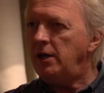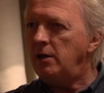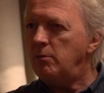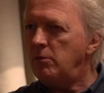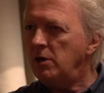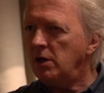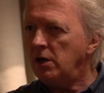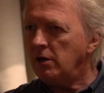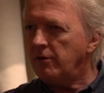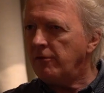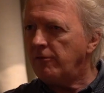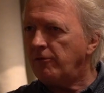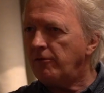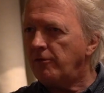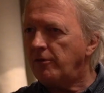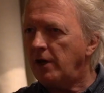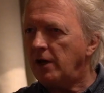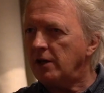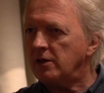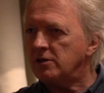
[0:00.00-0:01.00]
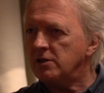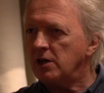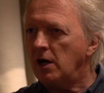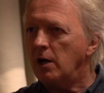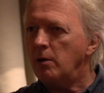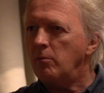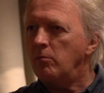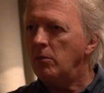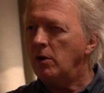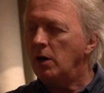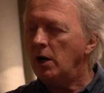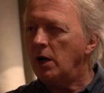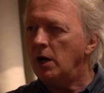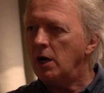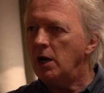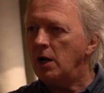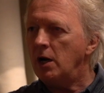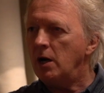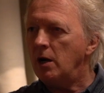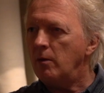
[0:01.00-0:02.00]
in the middle of that time,
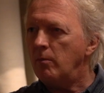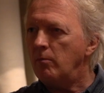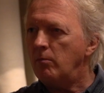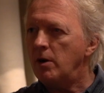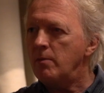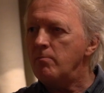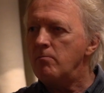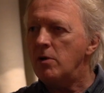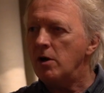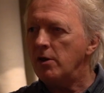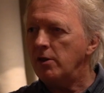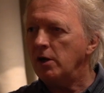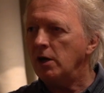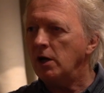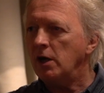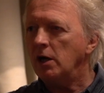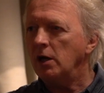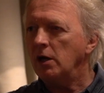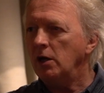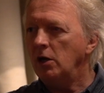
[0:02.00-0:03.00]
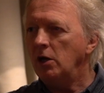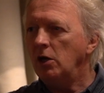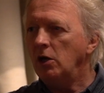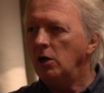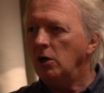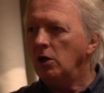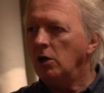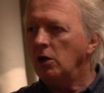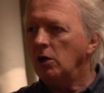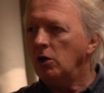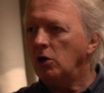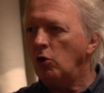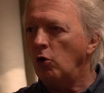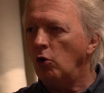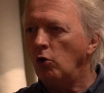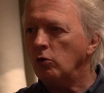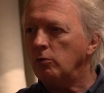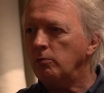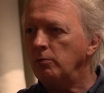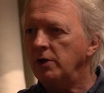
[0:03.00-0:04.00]
my mother
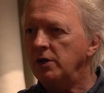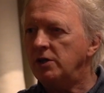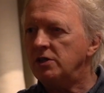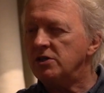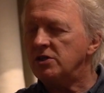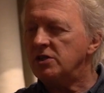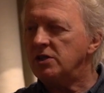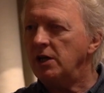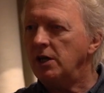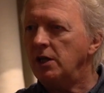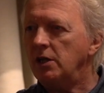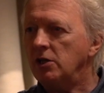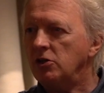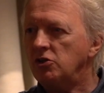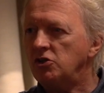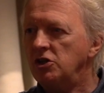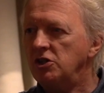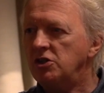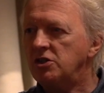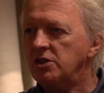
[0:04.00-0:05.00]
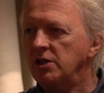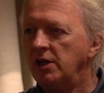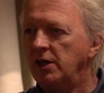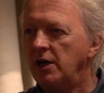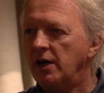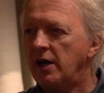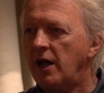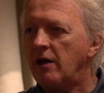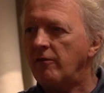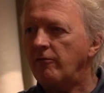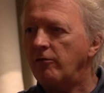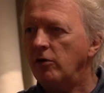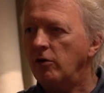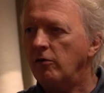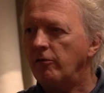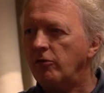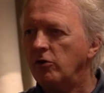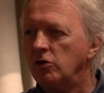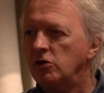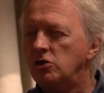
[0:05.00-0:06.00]
called me to say that she'd seen an
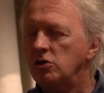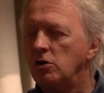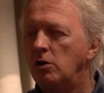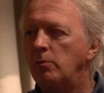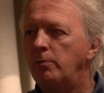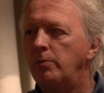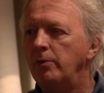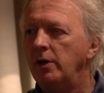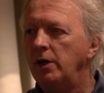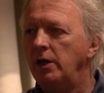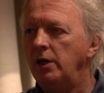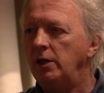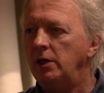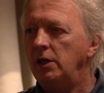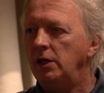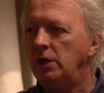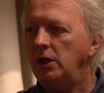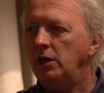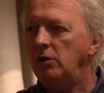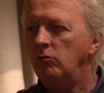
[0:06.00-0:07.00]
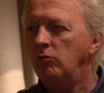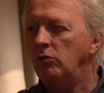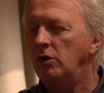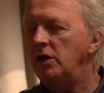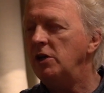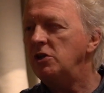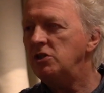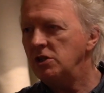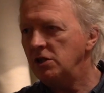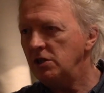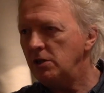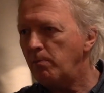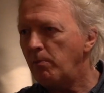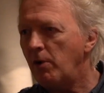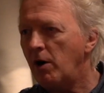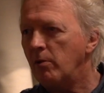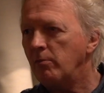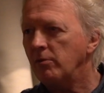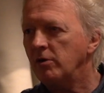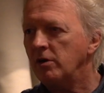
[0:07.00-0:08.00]
advert for a job in the religion
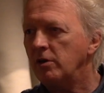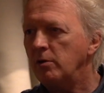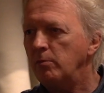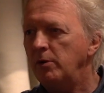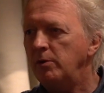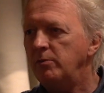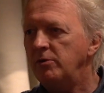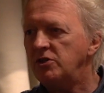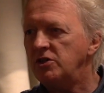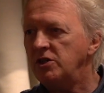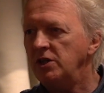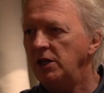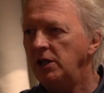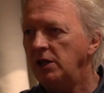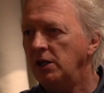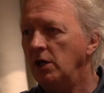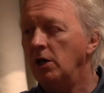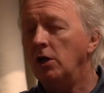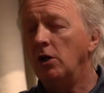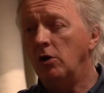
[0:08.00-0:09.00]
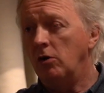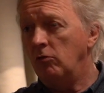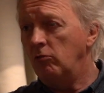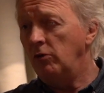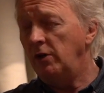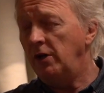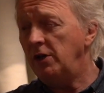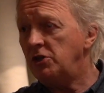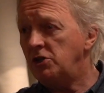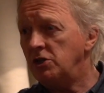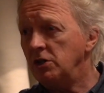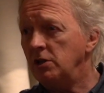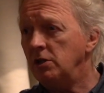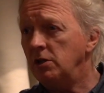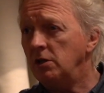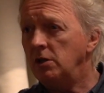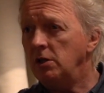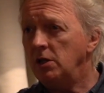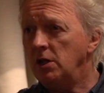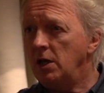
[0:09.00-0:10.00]
department of the BBC.
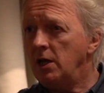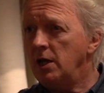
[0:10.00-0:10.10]
Religion,